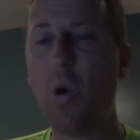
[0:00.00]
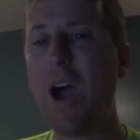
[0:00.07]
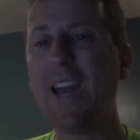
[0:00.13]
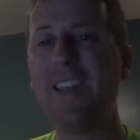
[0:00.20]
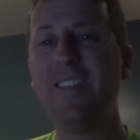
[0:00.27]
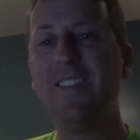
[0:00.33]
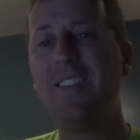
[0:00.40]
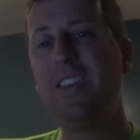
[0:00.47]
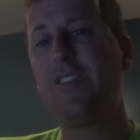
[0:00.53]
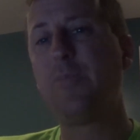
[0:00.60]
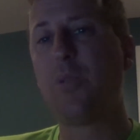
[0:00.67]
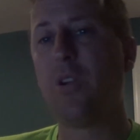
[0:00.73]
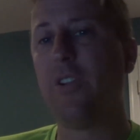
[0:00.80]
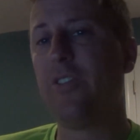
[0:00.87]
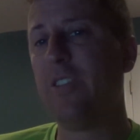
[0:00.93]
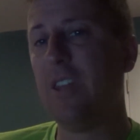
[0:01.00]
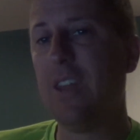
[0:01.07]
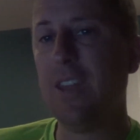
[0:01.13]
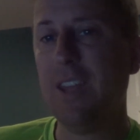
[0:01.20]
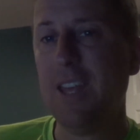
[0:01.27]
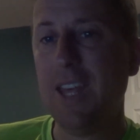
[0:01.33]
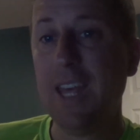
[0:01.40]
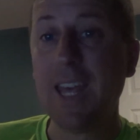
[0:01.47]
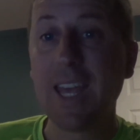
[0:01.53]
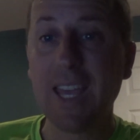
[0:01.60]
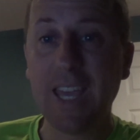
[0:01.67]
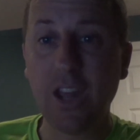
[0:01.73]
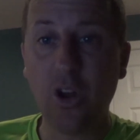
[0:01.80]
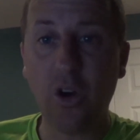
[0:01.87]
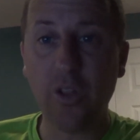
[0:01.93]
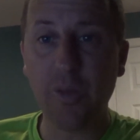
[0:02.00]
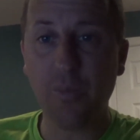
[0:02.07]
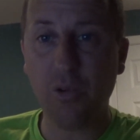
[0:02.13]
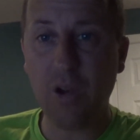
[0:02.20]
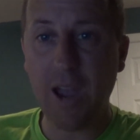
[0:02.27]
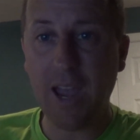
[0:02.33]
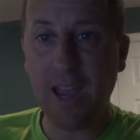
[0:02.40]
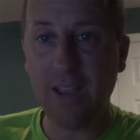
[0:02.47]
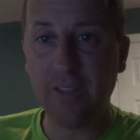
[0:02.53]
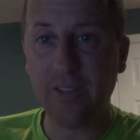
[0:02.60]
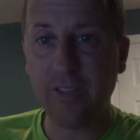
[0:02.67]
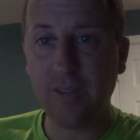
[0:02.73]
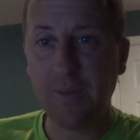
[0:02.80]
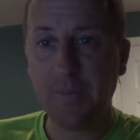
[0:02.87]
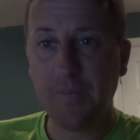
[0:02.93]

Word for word: Why does this person get all the praise?